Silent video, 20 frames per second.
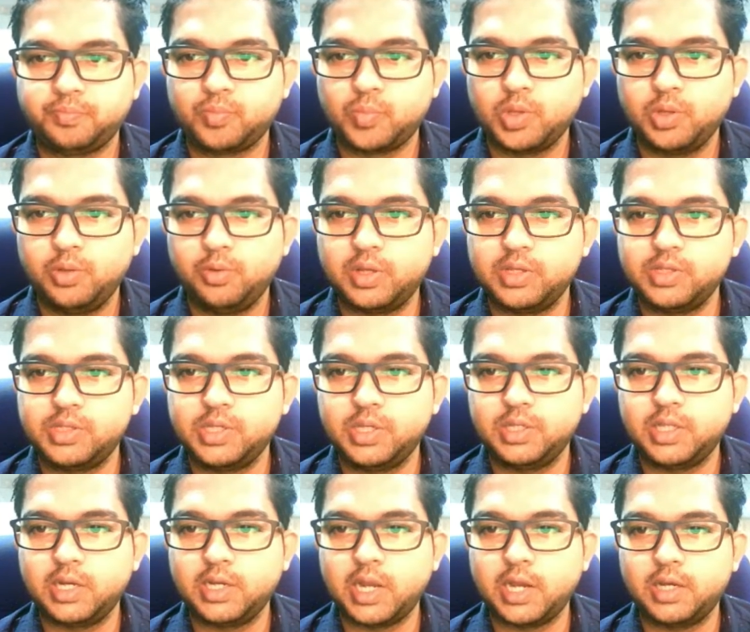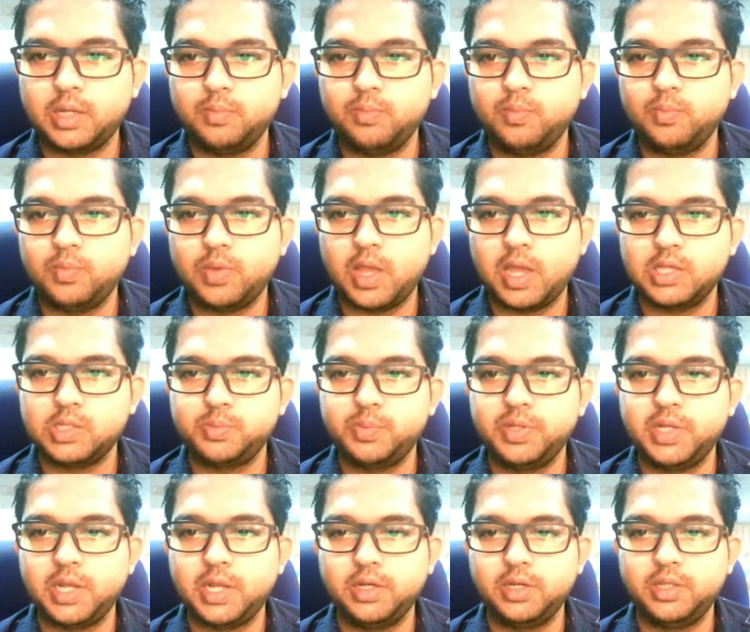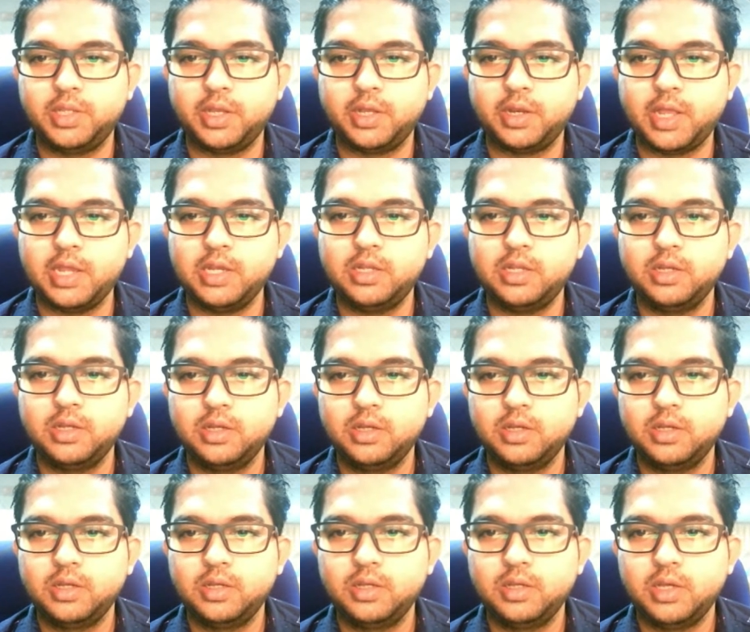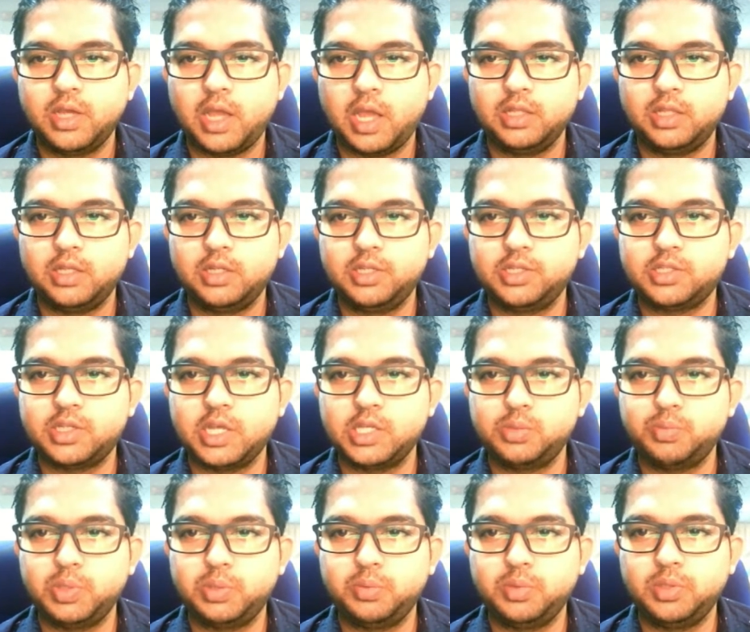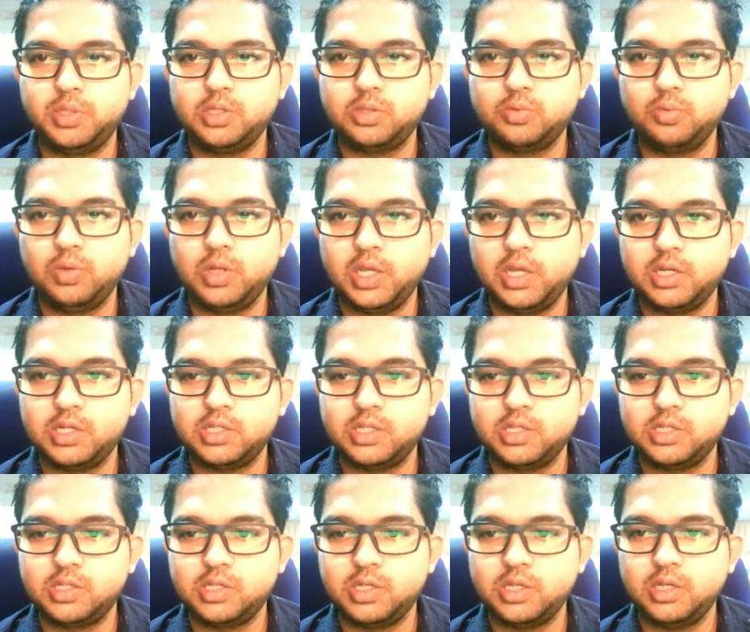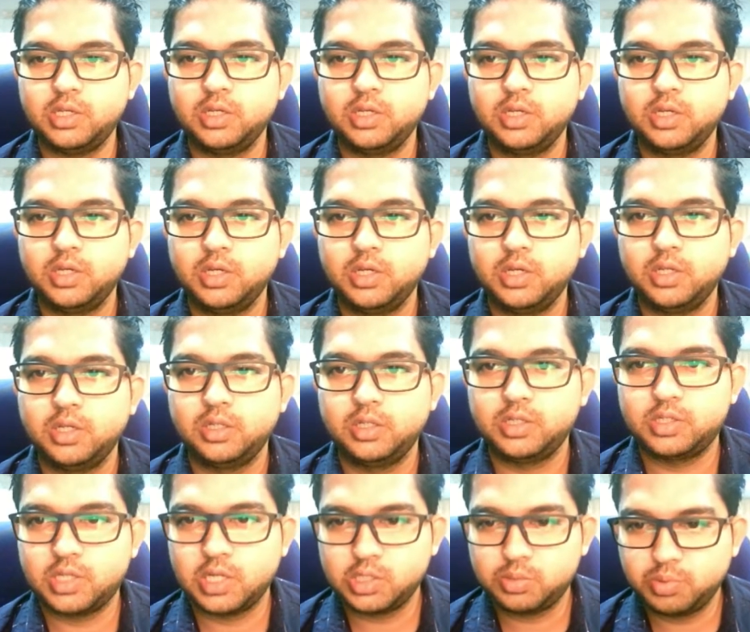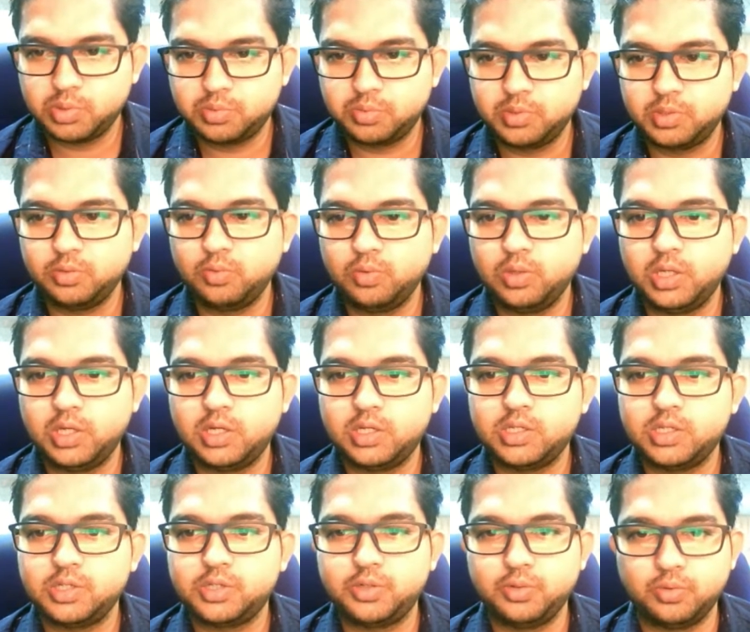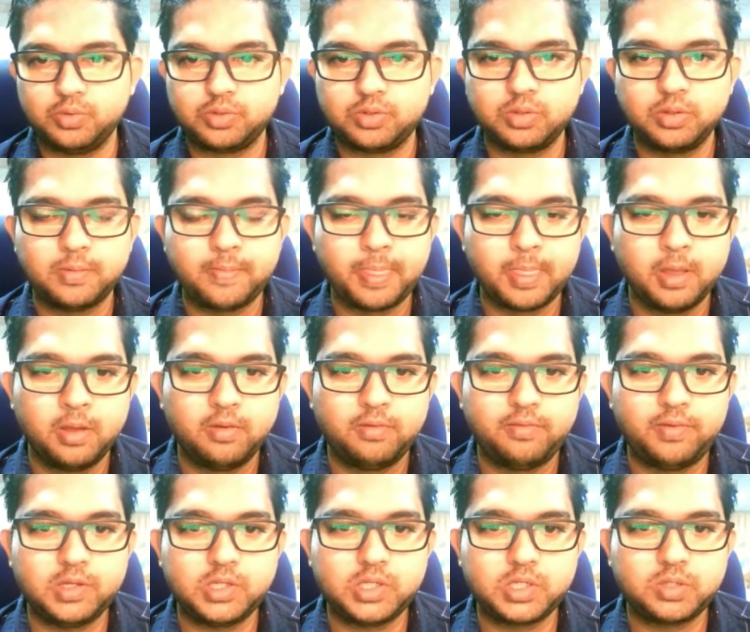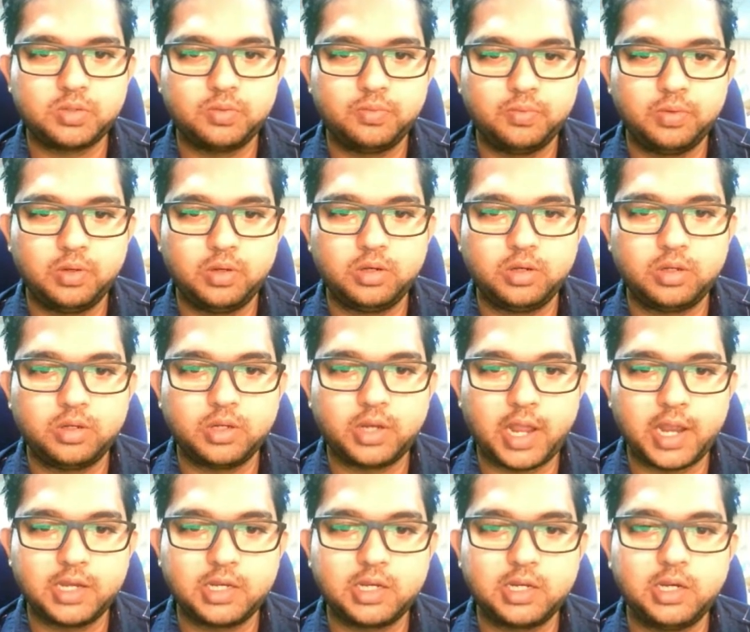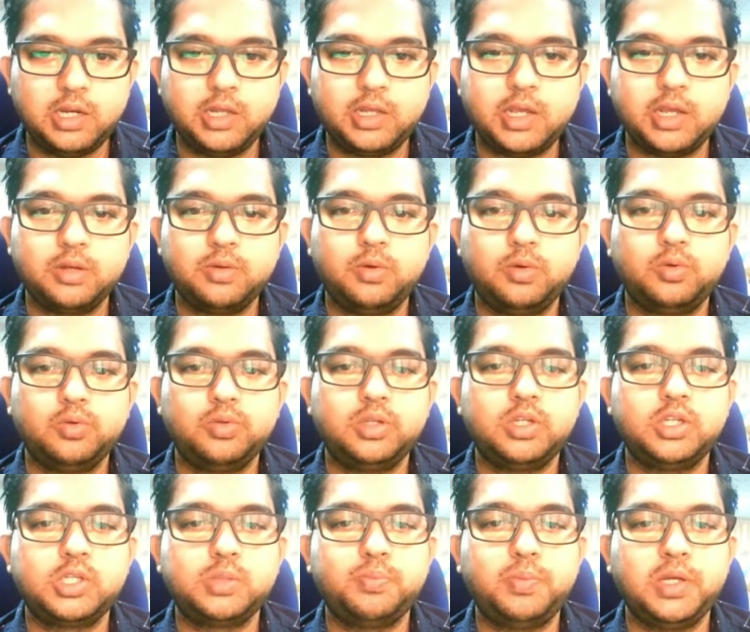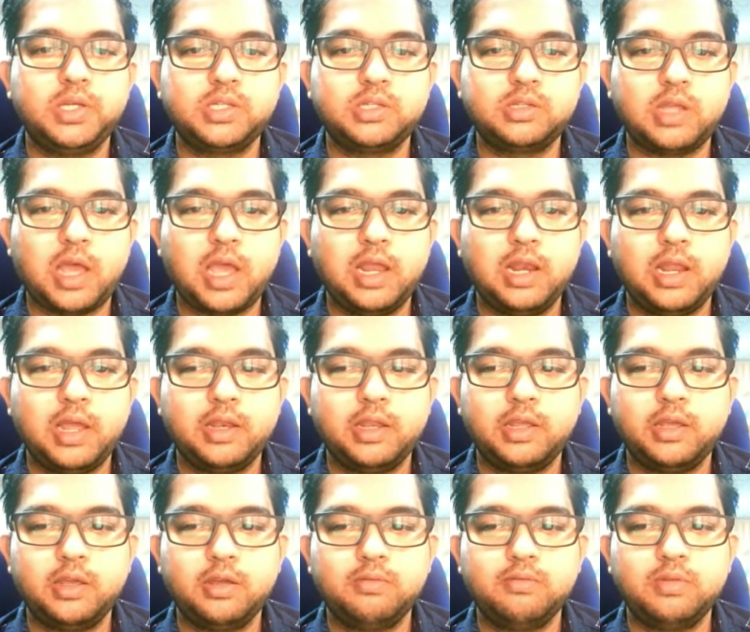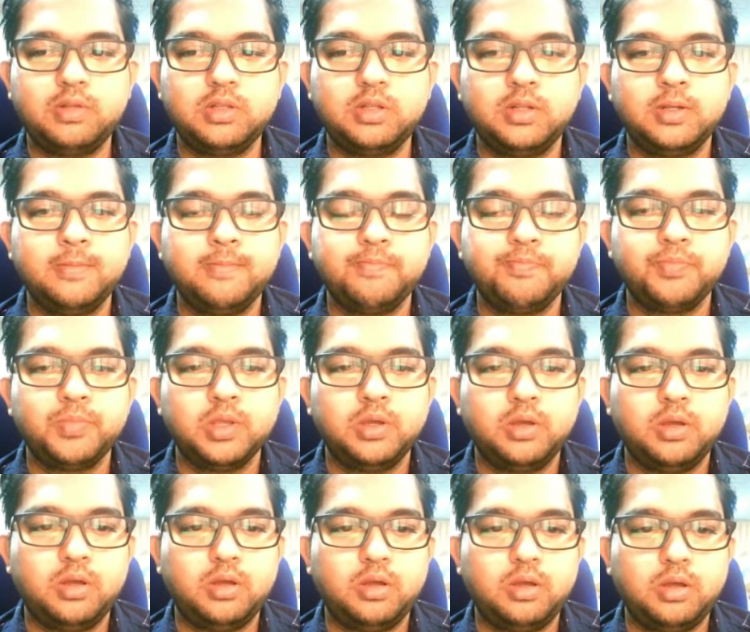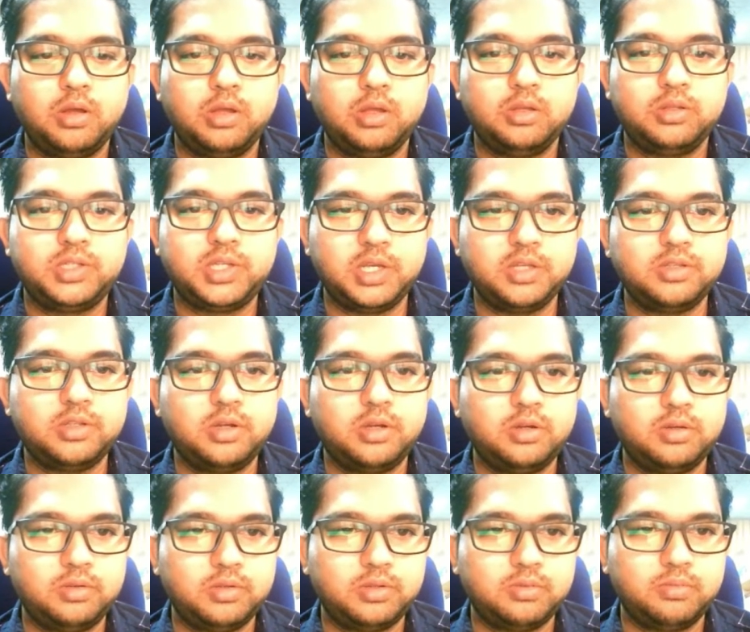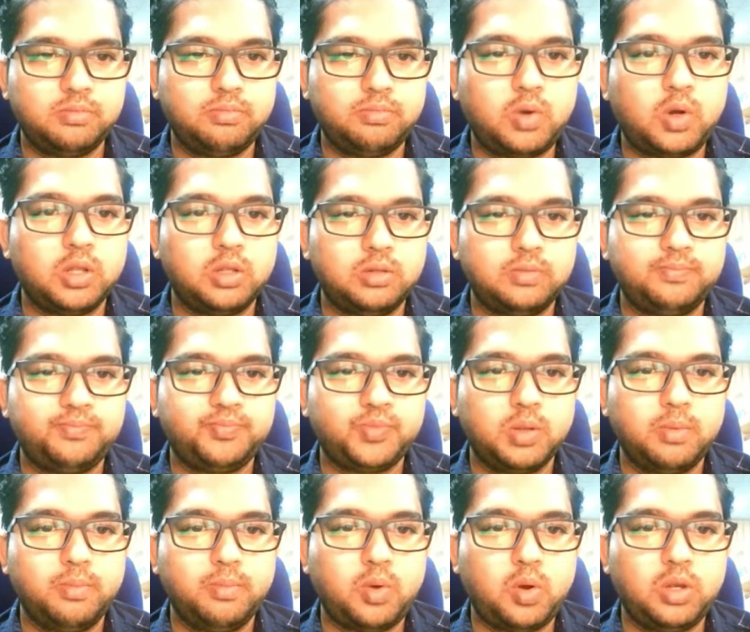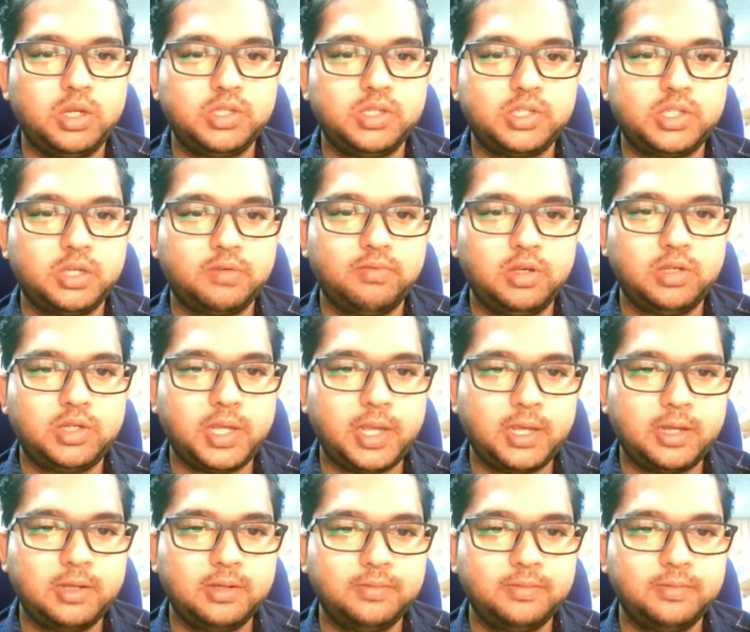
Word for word: You can see that atom has been added there, right? And the distance between these two layers is, see, distance between two layers is used. First we'll right click and go to the display style, and here we'll change the model. Ball and stick will take.